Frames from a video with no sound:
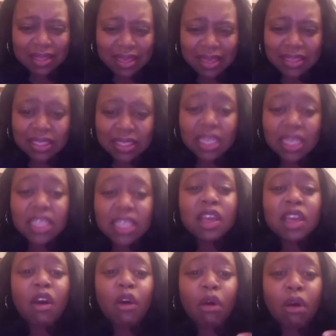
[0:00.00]
things, and he's
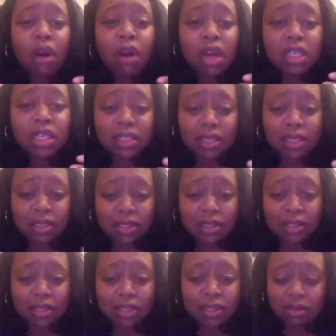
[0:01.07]

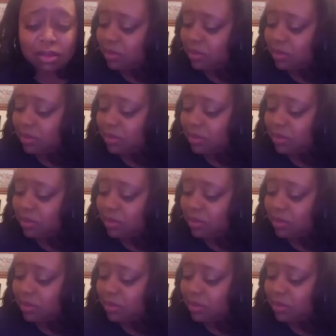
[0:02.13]
gorgeous.